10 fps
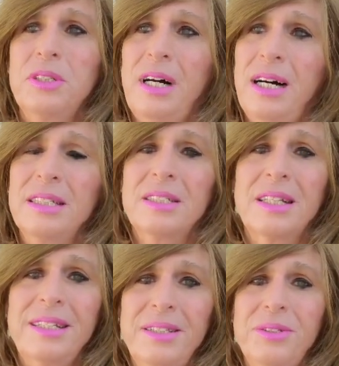
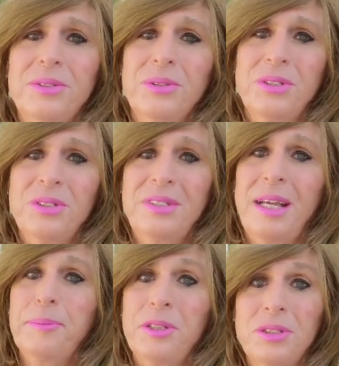Honestly, these are just
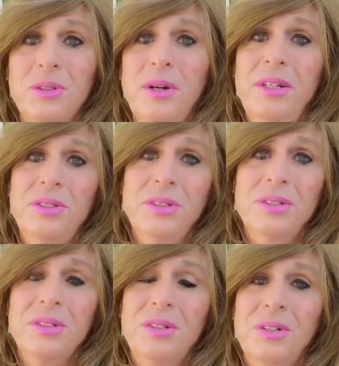
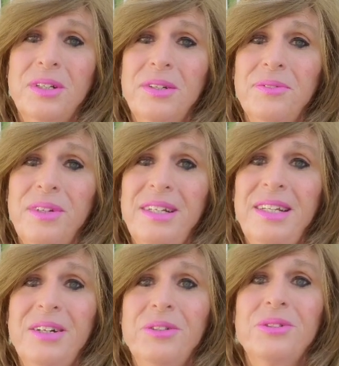demonstration cooking
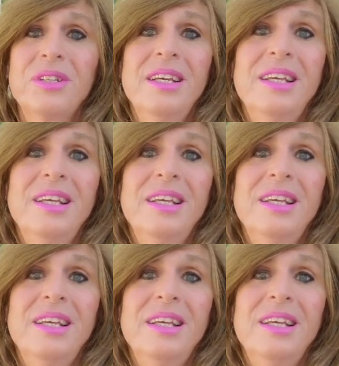videos,